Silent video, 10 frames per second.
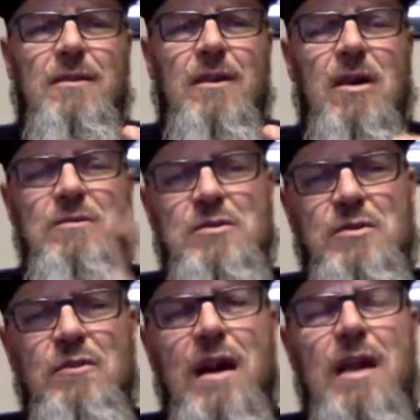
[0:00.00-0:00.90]
of
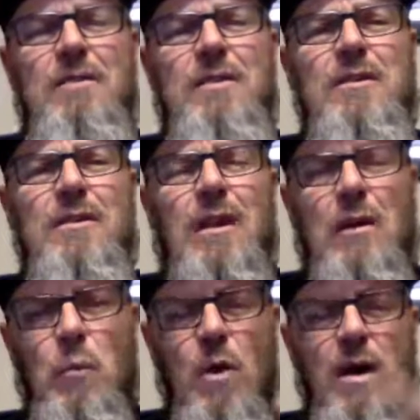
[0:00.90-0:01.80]
surviving
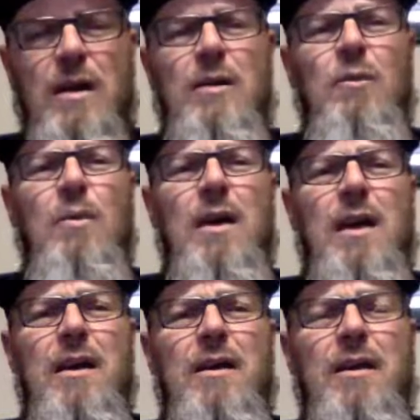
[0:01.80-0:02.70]
and walking
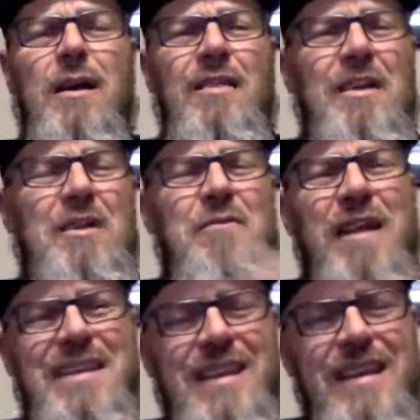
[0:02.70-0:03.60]
away than if
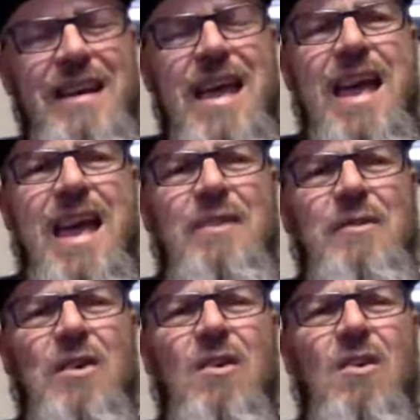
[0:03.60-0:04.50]
I didn't have
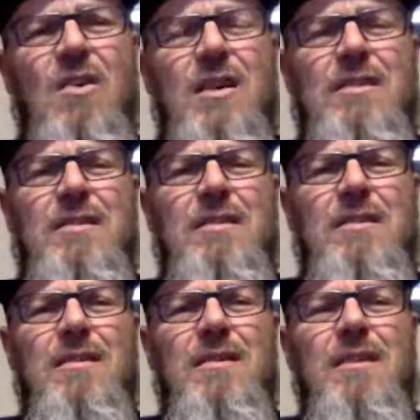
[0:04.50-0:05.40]
it on.
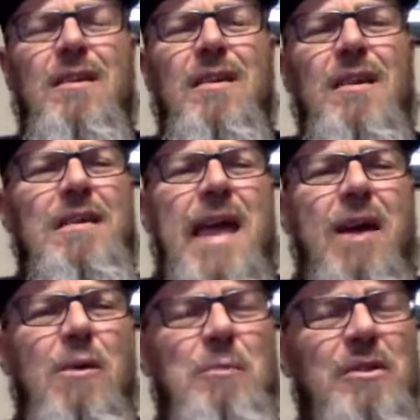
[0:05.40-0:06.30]

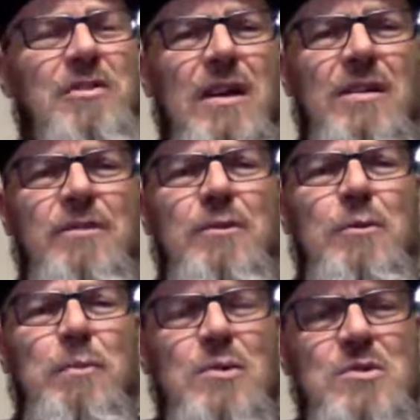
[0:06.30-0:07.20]
Now, I'm going to tell you
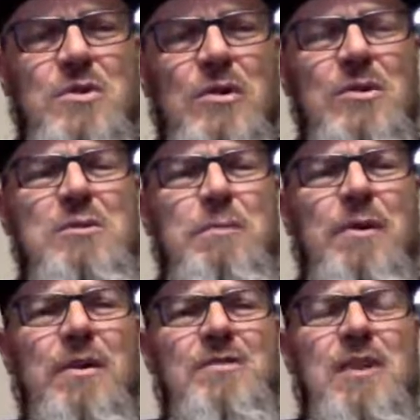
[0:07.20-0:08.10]
through personal
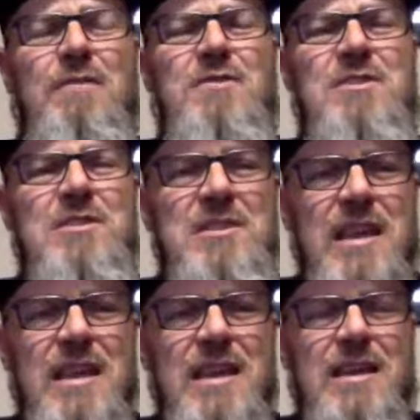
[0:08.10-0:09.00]
experience, I've
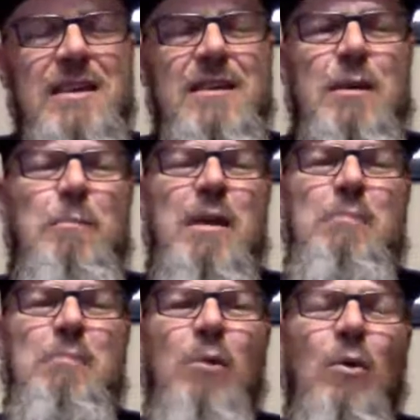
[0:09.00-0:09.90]
seen
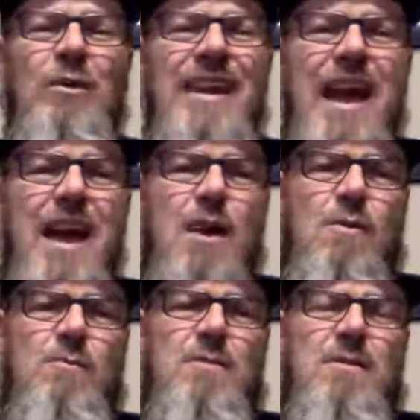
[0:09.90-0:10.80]
people go down.